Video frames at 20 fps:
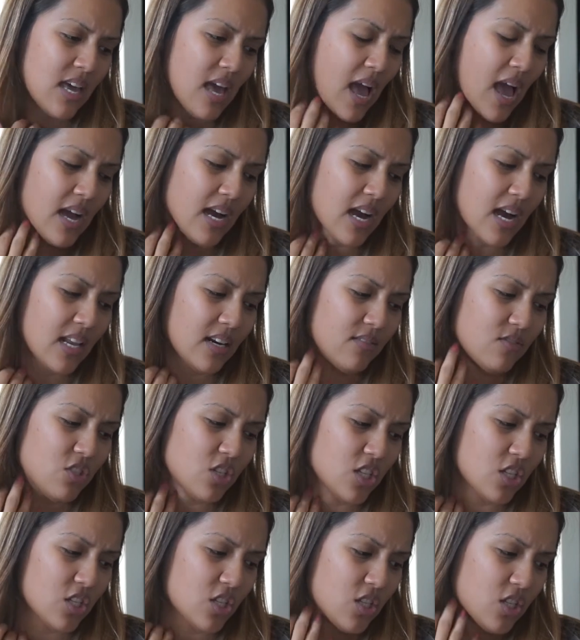I kind of
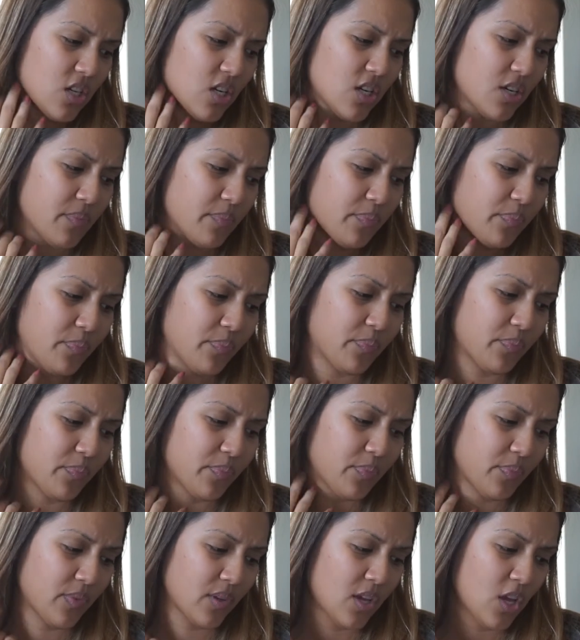just um,
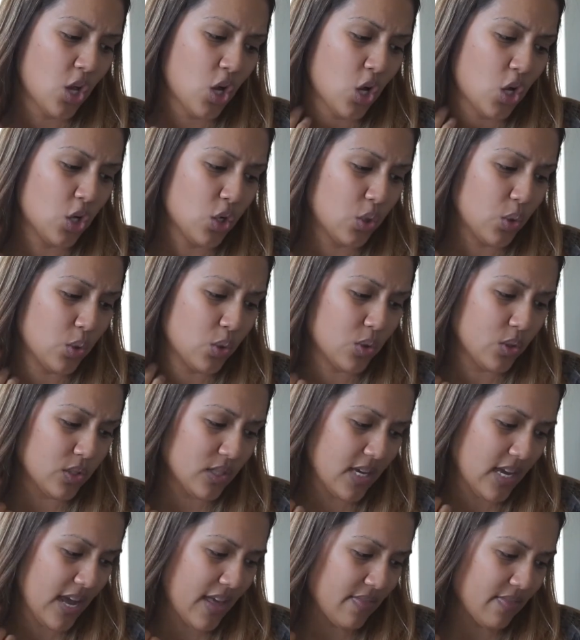Googled
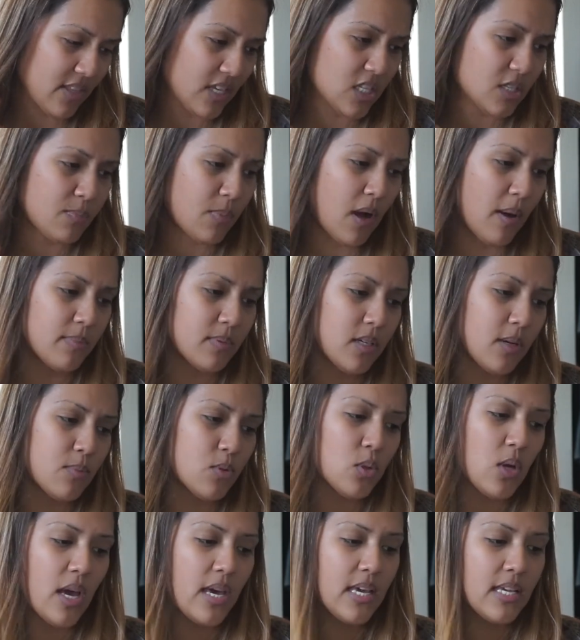it and this popped up.
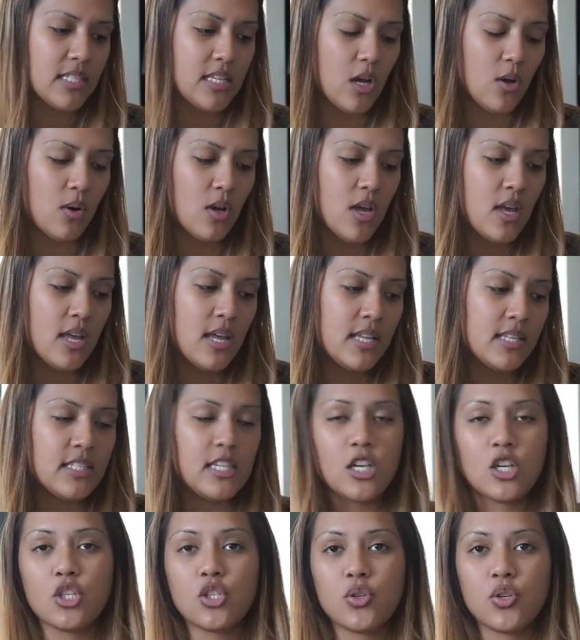So I guess I'll
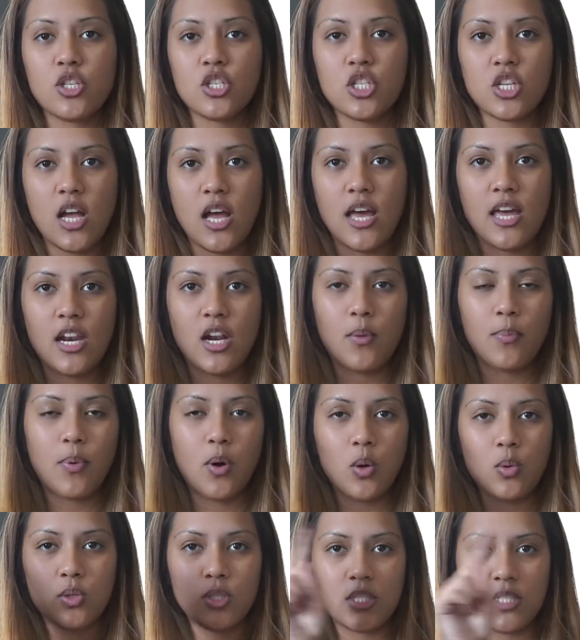take a screenshot and I'll
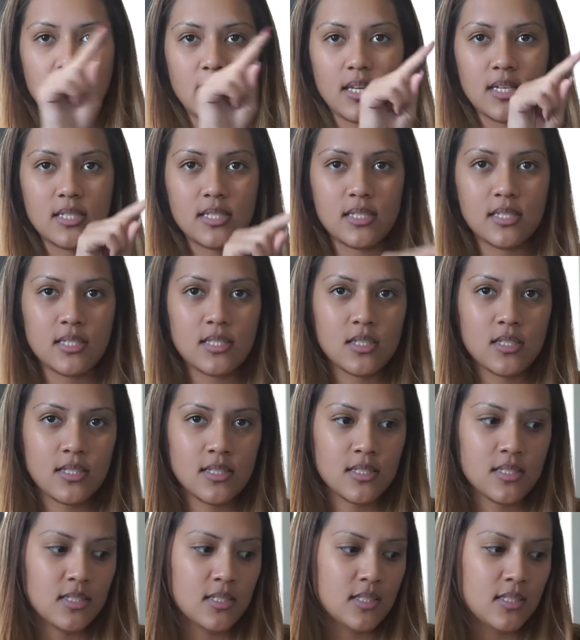post it
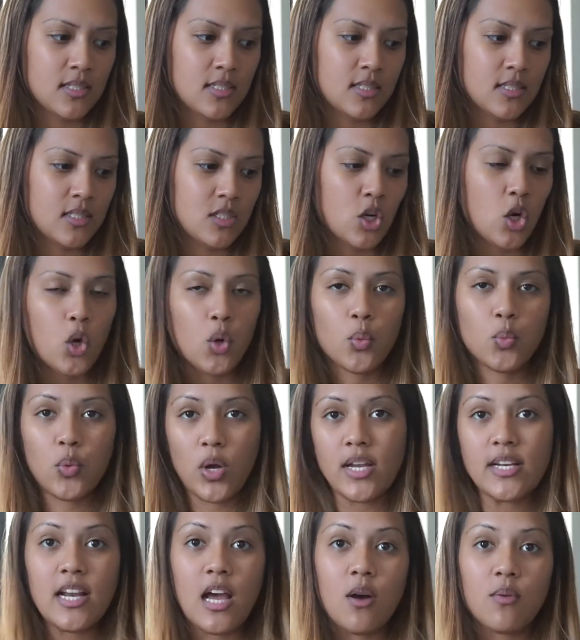
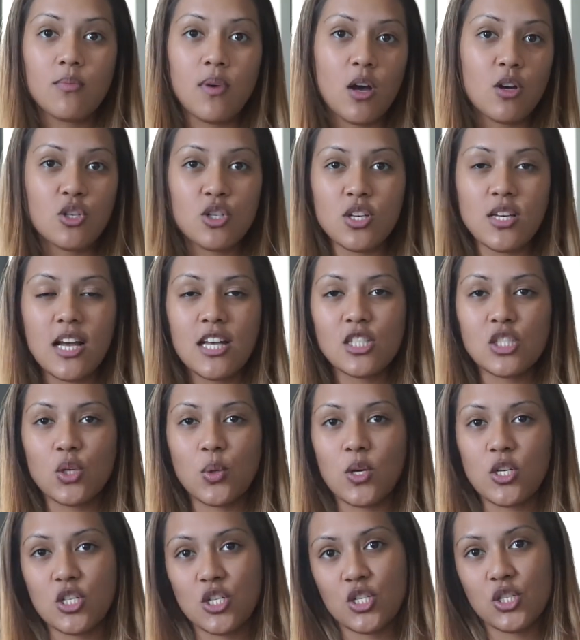right now. I'll show you guys the
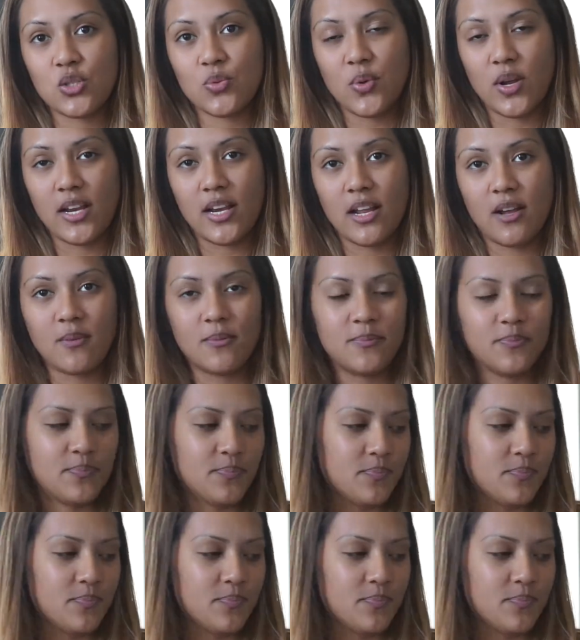questions right now.